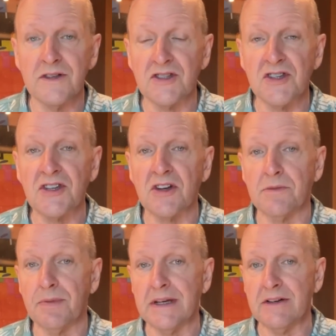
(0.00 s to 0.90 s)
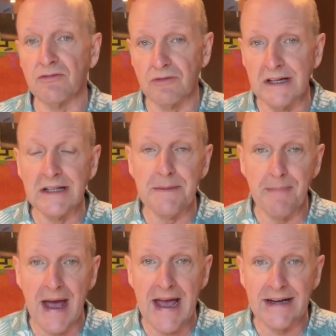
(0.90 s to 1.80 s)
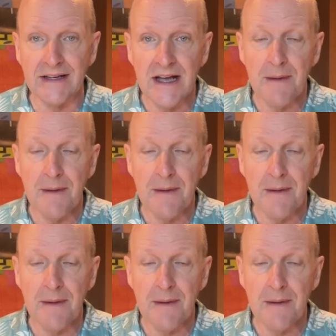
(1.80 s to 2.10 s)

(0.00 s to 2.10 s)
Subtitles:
is just going to be really bad